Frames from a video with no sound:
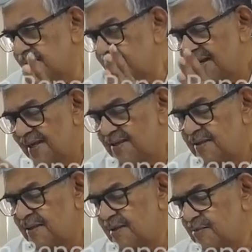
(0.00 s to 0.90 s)

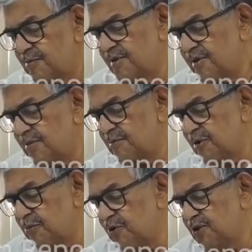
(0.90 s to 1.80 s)
align the
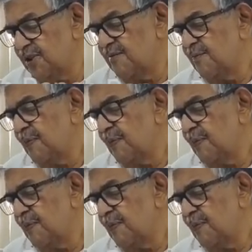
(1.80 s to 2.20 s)
proposal,